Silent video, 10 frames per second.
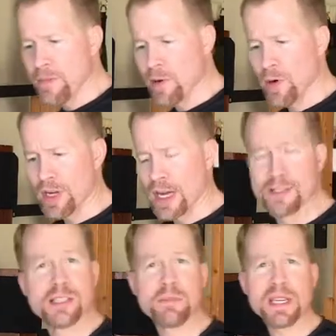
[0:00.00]
we work on
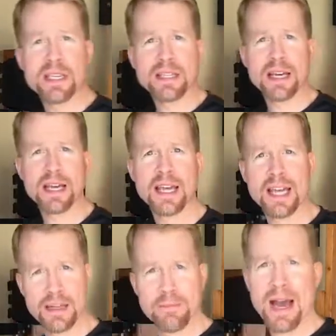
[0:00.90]
speed
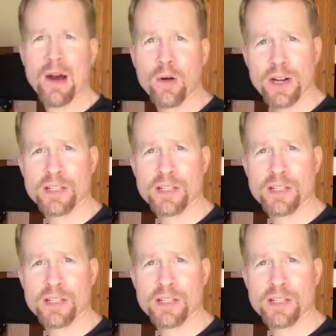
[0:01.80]
and in power and